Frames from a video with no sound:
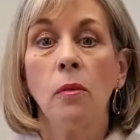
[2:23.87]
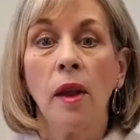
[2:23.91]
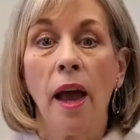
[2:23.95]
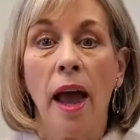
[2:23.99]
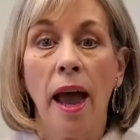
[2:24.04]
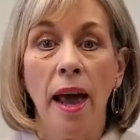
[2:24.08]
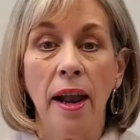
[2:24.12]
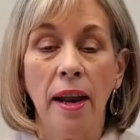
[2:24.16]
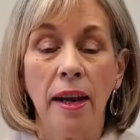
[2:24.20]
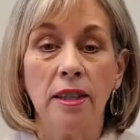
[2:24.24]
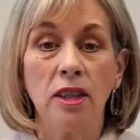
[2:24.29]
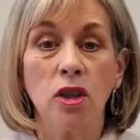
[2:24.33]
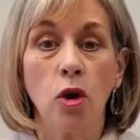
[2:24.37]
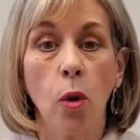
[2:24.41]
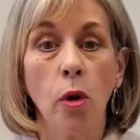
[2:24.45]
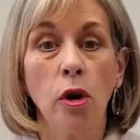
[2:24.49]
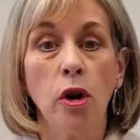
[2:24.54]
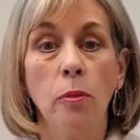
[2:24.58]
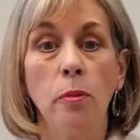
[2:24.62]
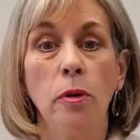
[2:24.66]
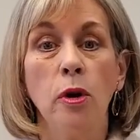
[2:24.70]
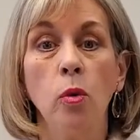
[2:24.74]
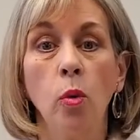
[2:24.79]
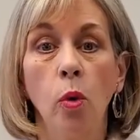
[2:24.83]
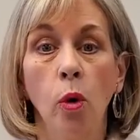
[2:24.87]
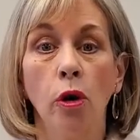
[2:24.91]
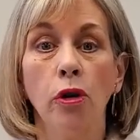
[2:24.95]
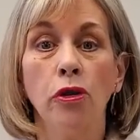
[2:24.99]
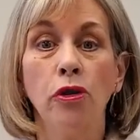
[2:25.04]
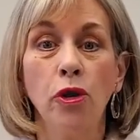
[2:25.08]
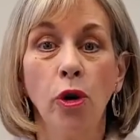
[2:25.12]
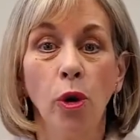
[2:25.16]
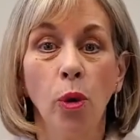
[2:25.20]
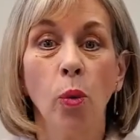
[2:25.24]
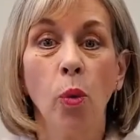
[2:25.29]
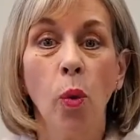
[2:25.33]
and it's going to be worth
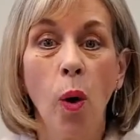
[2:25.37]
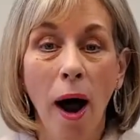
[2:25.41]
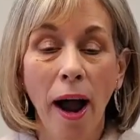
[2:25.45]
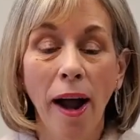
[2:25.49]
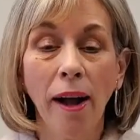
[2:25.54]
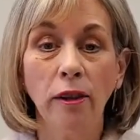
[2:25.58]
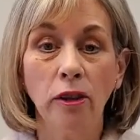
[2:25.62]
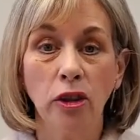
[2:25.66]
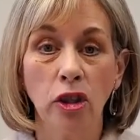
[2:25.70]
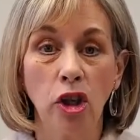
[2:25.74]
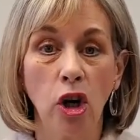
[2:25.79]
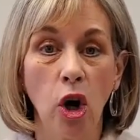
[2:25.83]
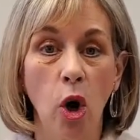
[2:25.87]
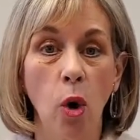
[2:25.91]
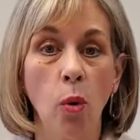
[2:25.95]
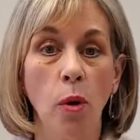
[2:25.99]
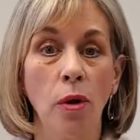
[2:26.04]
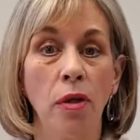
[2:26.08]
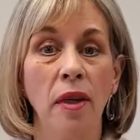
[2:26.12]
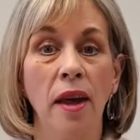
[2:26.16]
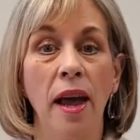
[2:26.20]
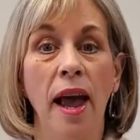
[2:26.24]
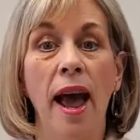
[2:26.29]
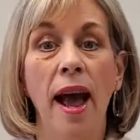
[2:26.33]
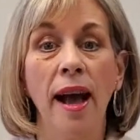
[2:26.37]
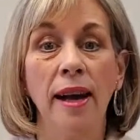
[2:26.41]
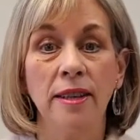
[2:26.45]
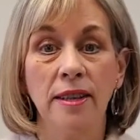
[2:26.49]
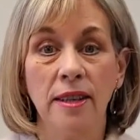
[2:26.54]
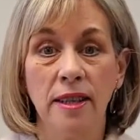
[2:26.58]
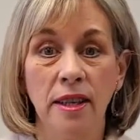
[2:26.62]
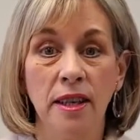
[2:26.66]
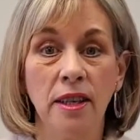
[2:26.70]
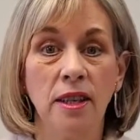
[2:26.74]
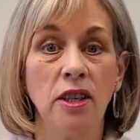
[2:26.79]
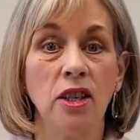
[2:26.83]
your while to go with the as
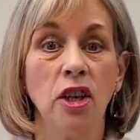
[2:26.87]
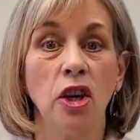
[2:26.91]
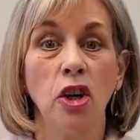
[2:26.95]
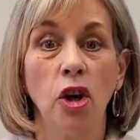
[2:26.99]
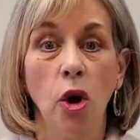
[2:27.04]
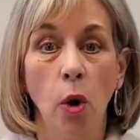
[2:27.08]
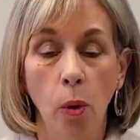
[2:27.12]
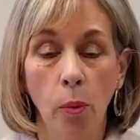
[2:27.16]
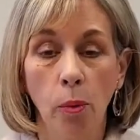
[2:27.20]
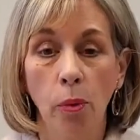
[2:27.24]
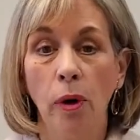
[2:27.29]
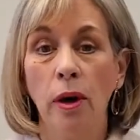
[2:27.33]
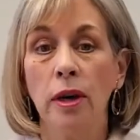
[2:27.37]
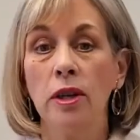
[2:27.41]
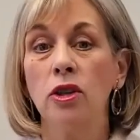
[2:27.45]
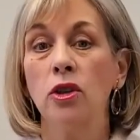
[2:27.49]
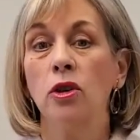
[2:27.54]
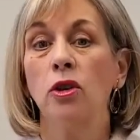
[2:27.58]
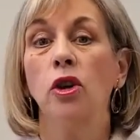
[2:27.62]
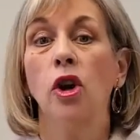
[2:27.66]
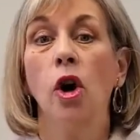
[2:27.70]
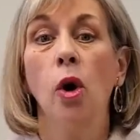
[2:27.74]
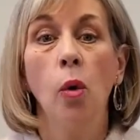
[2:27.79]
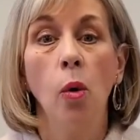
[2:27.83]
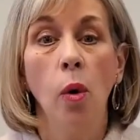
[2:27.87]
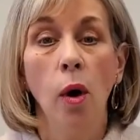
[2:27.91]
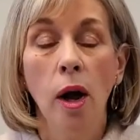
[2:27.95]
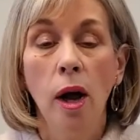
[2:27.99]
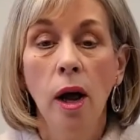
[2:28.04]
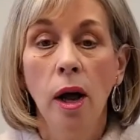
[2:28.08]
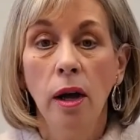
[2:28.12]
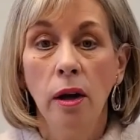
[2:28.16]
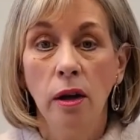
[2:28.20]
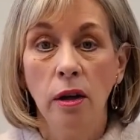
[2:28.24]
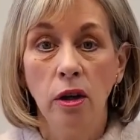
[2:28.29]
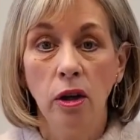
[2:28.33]
is, no appraisal,
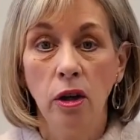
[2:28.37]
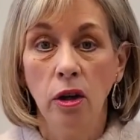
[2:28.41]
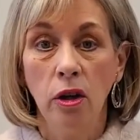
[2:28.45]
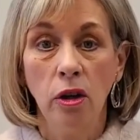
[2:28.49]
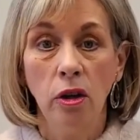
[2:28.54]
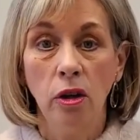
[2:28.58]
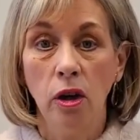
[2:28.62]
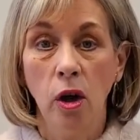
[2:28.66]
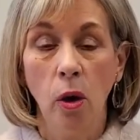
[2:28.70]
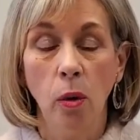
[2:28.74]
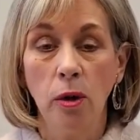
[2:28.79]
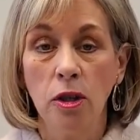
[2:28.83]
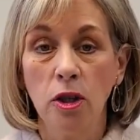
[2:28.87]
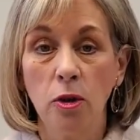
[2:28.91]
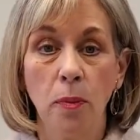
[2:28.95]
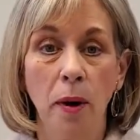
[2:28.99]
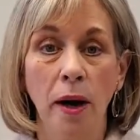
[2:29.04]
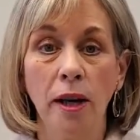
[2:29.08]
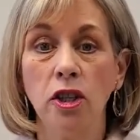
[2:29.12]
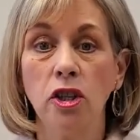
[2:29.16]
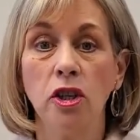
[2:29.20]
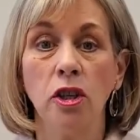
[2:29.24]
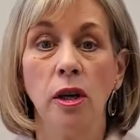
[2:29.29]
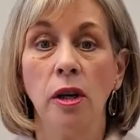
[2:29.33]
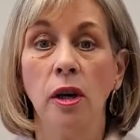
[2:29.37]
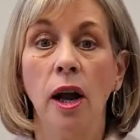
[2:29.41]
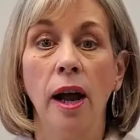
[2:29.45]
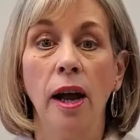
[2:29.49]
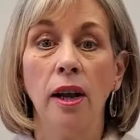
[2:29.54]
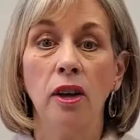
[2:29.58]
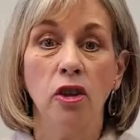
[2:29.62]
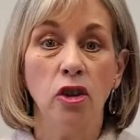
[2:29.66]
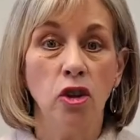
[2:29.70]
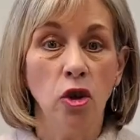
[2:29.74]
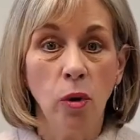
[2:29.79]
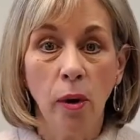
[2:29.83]
no inspection,
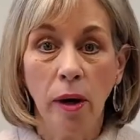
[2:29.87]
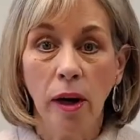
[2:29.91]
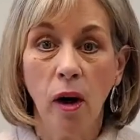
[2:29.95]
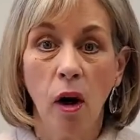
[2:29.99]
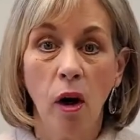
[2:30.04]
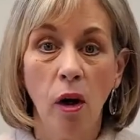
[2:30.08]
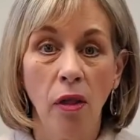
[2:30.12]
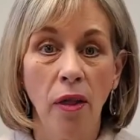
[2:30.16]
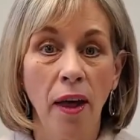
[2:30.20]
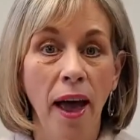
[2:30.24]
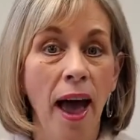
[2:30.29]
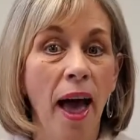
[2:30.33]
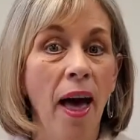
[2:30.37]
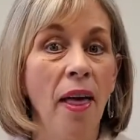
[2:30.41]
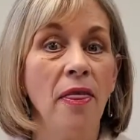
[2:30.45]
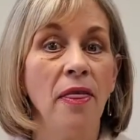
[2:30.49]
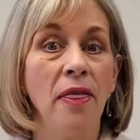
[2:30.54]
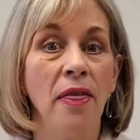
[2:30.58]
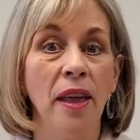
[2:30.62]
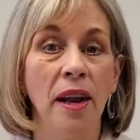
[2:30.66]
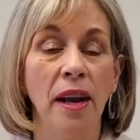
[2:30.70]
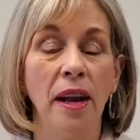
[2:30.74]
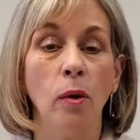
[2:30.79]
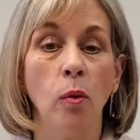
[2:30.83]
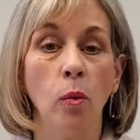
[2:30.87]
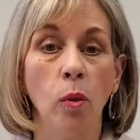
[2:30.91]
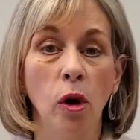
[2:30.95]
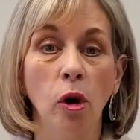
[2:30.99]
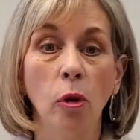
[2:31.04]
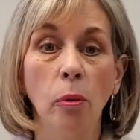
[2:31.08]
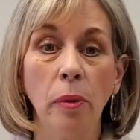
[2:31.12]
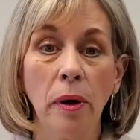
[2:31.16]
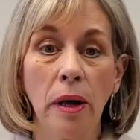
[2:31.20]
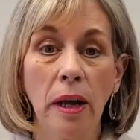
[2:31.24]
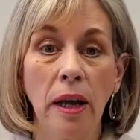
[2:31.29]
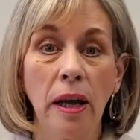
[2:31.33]
doing all that, than it will
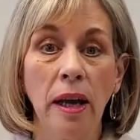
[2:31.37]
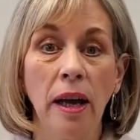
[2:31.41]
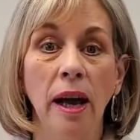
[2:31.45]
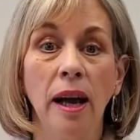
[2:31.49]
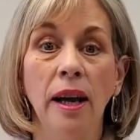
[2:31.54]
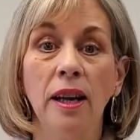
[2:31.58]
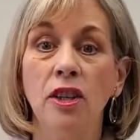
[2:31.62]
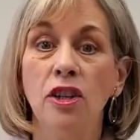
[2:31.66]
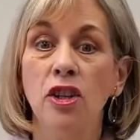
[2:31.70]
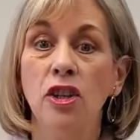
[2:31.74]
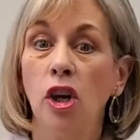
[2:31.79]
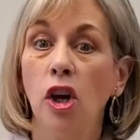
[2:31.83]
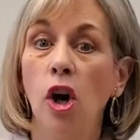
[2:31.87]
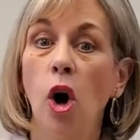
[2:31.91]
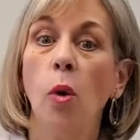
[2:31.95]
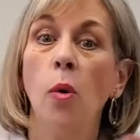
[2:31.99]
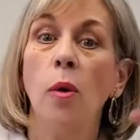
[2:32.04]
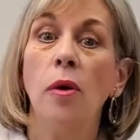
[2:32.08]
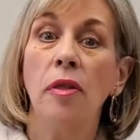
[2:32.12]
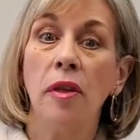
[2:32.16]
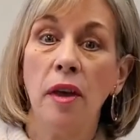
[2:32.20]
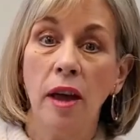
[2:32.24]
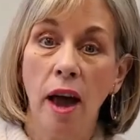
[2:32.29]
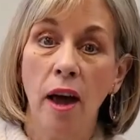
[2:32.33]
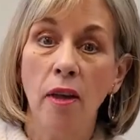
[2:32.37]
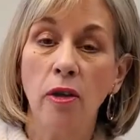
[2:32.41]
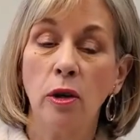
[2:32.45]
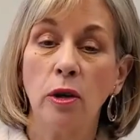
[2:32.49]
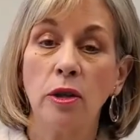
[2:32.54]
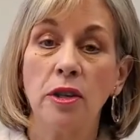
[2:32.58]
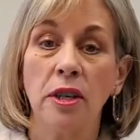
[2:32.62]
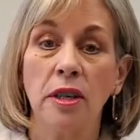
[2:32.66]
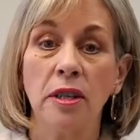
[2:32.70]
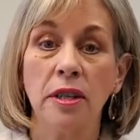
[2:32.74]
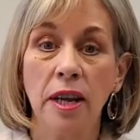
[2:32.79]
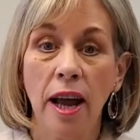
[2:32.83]
be to go with the
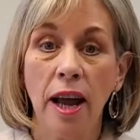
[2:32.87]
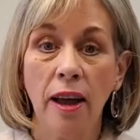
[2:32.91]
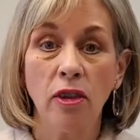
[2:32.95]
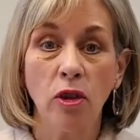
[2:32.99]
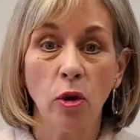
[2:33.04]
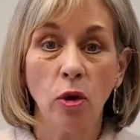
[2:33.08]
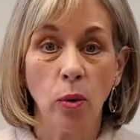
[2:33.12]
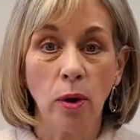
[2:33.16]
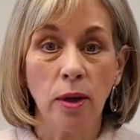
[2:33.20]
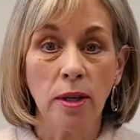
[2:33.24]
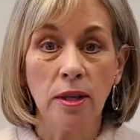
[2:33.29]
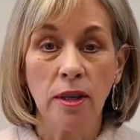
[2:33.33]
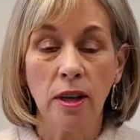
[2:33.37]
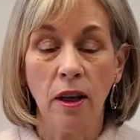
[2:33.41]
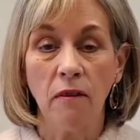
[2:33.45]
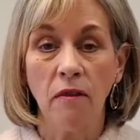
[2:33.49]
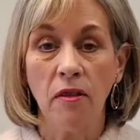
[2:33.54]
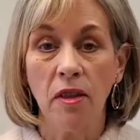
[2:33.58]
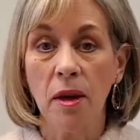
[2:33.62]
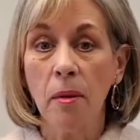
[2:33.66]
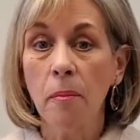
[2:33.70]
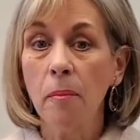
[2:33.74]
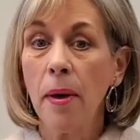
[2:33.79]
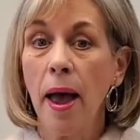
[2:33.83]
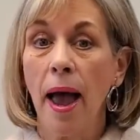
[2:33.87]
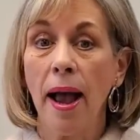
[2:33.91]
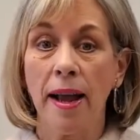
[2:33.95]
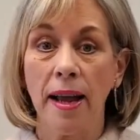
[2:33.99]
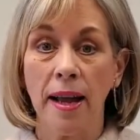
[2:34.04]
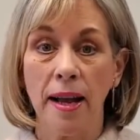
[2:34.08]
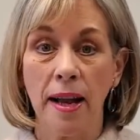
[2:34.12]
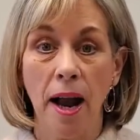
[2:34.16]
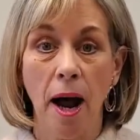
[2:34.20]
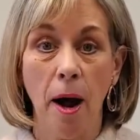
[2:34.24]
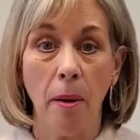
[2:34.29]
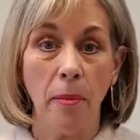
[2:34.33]
others and take the risk of them
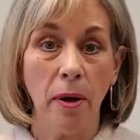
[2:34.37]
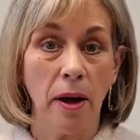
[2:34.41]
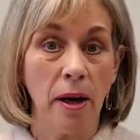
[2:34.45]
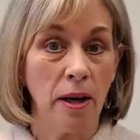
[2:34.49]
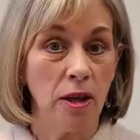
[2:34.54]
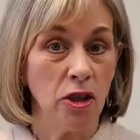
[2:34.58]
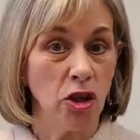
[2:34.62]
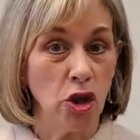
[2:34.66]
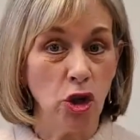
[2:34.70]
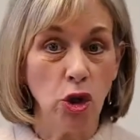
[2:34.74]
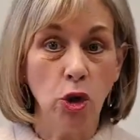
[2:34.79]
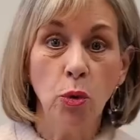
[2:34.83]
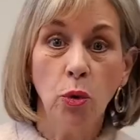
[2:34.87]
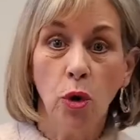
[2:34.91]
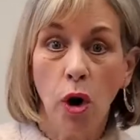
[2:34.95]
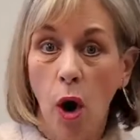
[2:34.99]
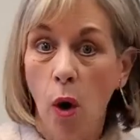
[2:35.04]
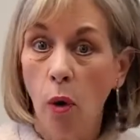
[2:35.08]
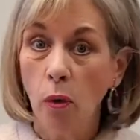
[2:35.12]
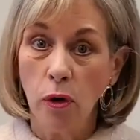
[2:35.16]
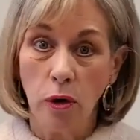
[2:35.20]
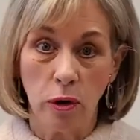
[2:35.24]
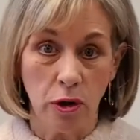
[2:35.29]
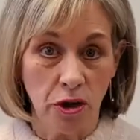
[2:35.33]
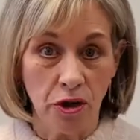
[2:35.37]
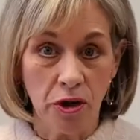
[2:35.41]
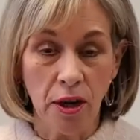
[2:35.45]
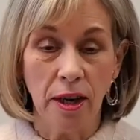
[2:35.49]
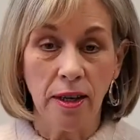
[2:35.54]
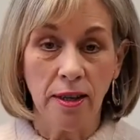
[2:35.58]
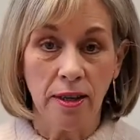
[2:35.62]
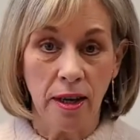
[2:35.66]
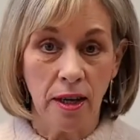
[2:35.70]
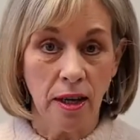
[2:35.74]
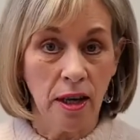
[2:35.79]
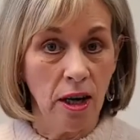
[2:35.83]
backing out because there's
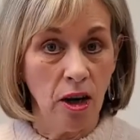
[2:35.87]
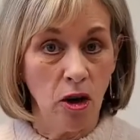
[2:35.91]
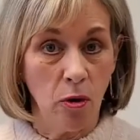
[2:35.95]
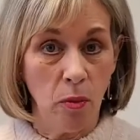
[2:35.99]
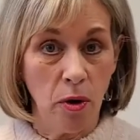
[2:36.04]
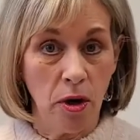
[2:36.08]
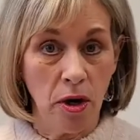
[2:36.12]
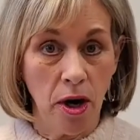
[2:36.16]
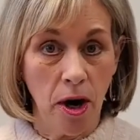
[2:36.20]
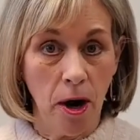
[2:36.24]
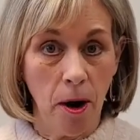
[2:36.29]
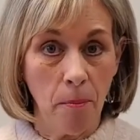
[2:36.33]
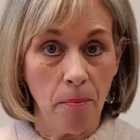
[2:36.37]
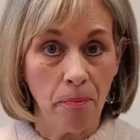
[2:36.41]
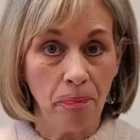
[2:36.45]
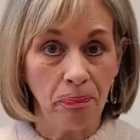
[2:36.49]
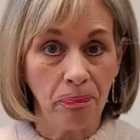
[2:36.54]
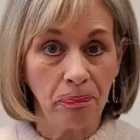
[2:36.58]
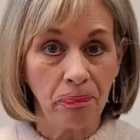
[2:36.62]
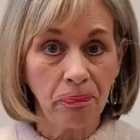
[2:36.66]
things that need to be done.